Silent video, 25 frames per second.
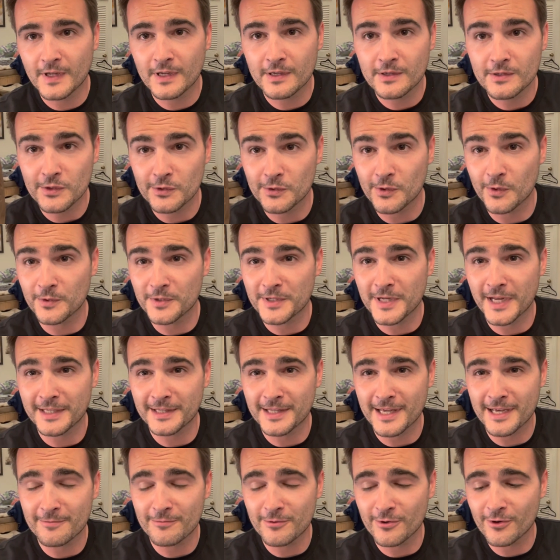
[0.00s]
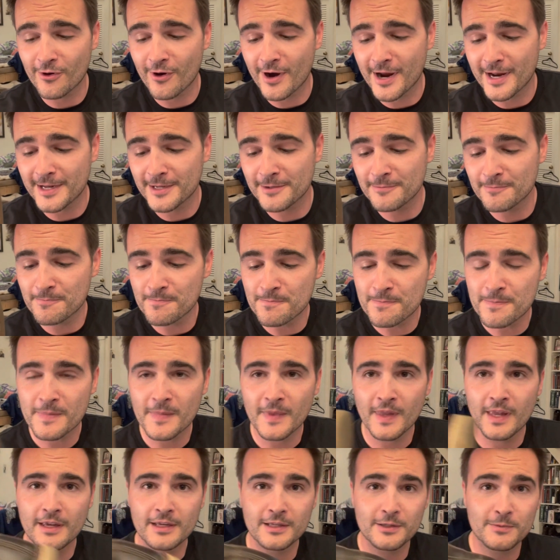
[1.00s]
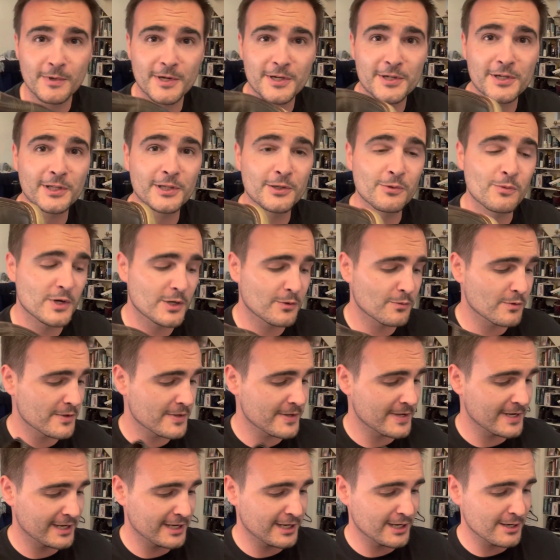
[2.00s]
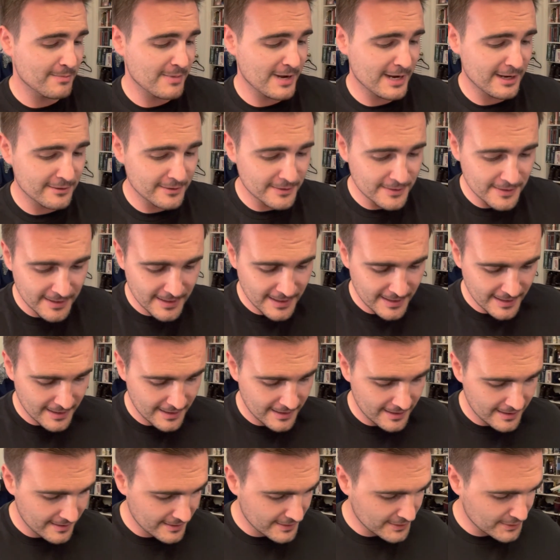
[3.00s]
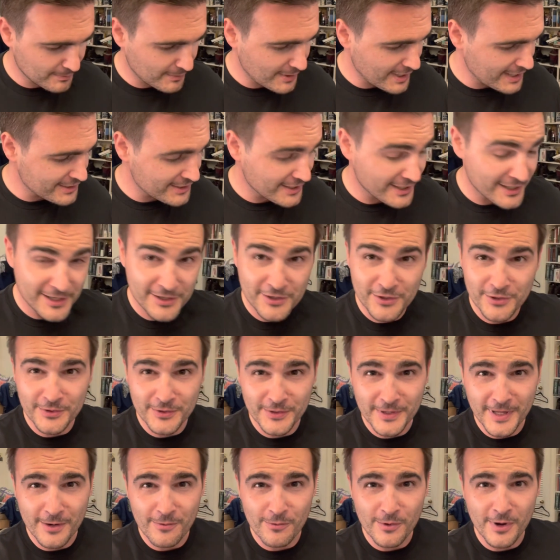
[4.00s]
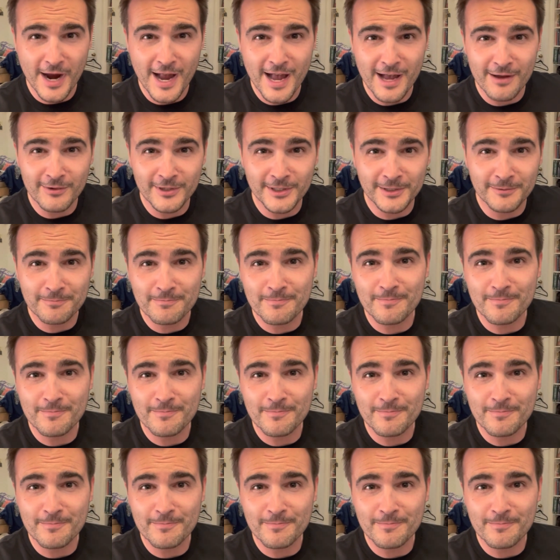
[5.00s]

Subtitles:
So don't take that for granted, especially when we're thinking about the supply chain issues that we're having,